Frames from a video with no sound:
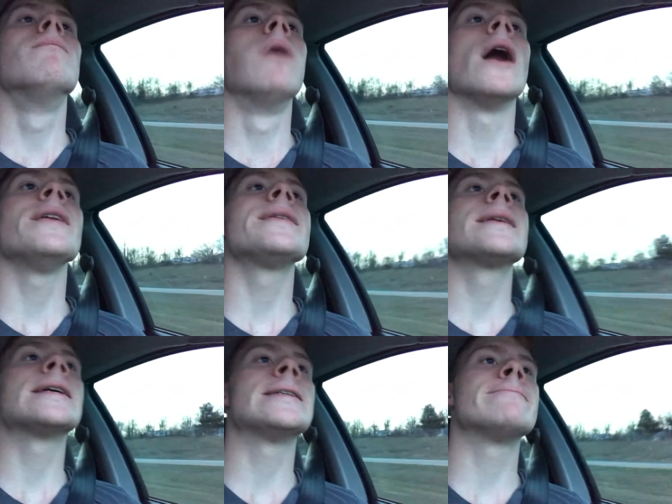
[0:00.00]
but
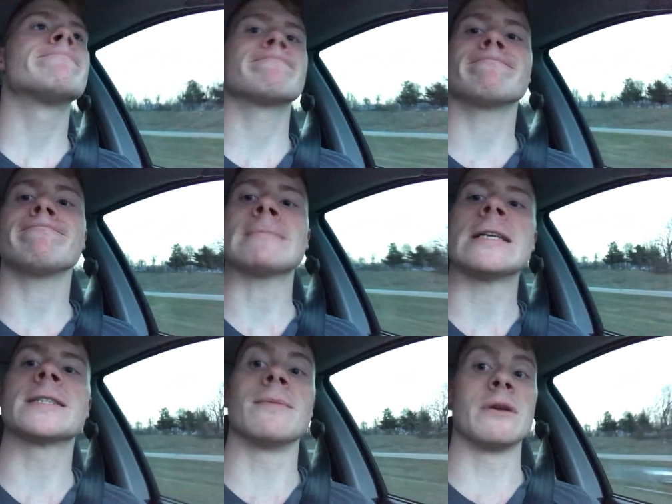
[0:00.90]

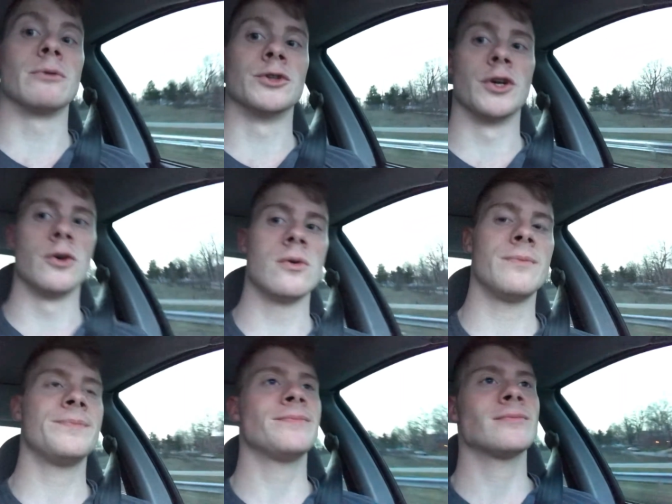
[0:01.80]
some people do.
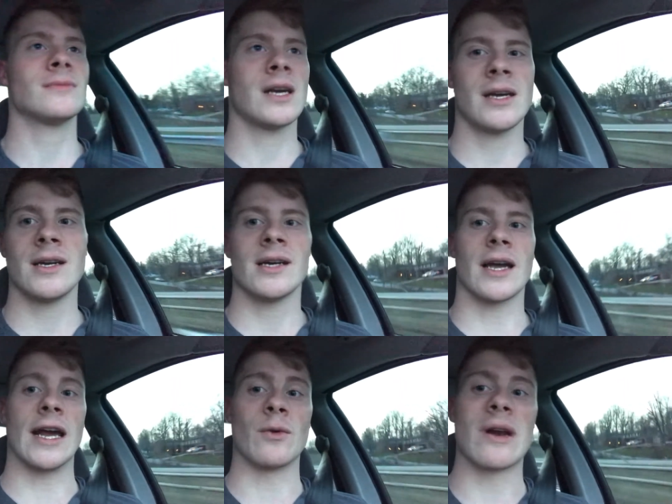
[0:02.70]

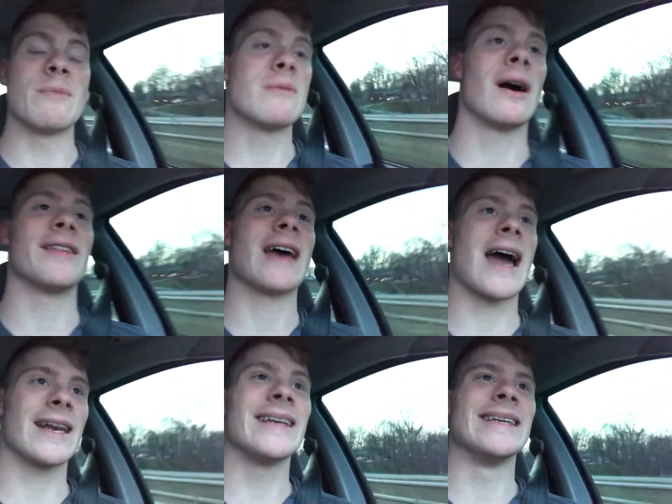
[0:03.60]
And what I mean by
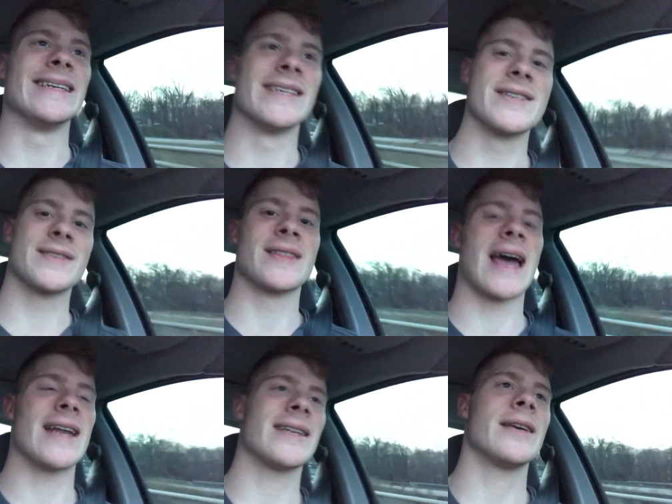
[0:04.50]
that is
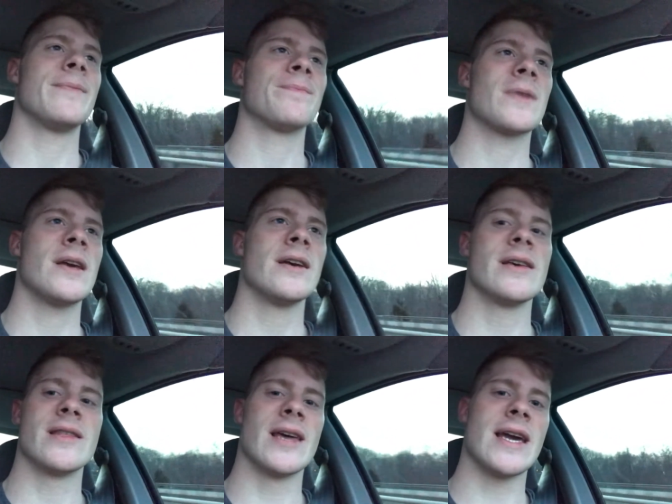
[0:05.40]
that
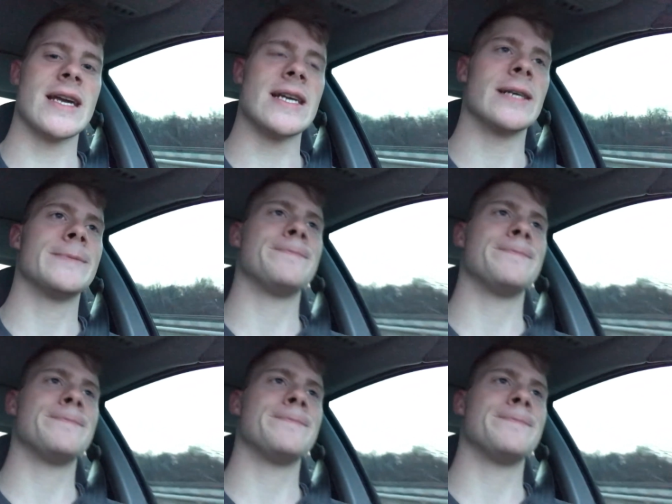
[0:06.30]
they